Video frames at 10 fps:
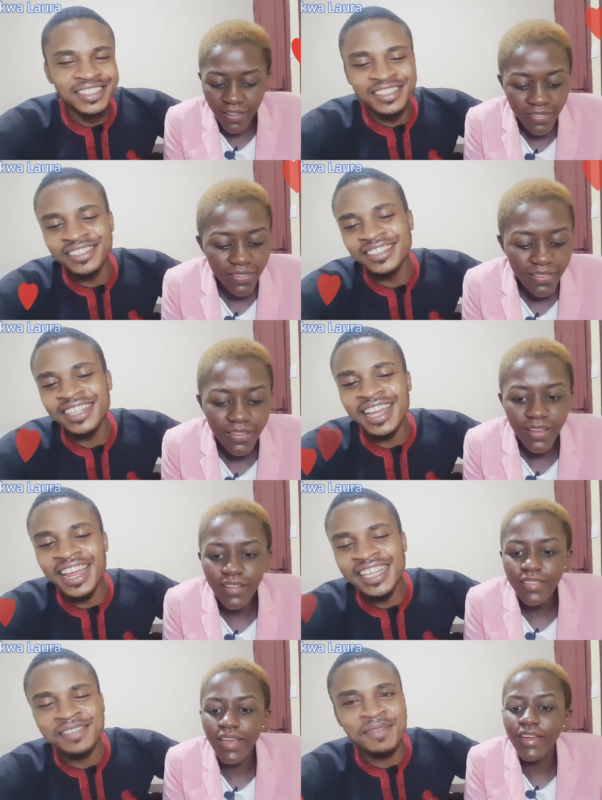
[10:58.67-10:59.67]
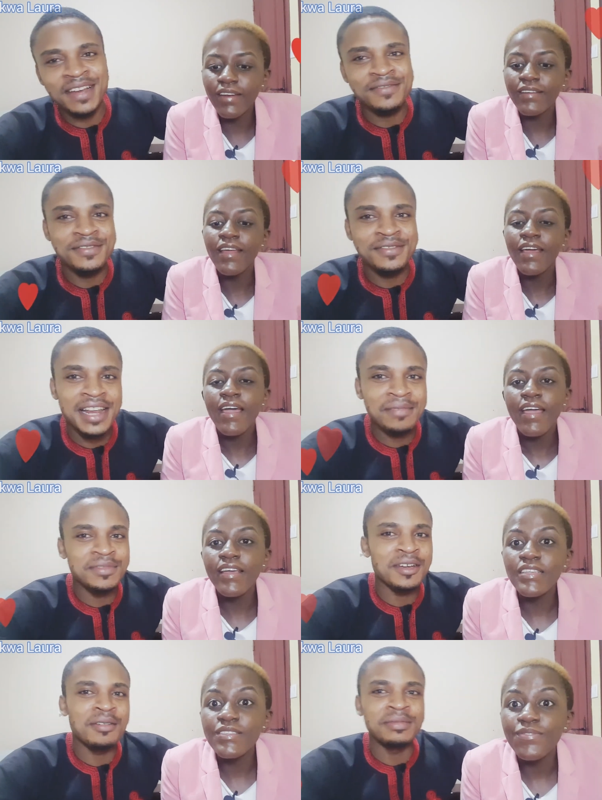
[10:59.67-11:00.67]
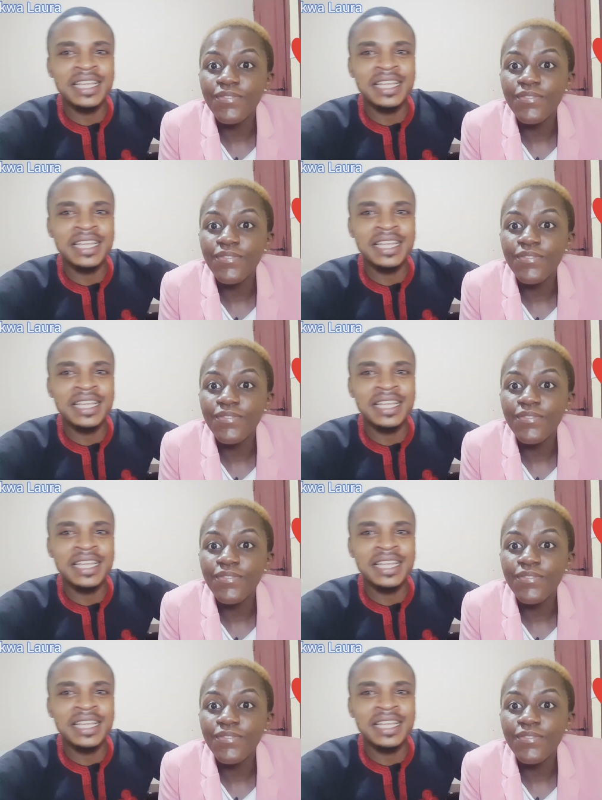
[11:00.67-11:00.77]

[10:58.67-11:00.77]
Speaker 1: internet and smartphone, laptop, his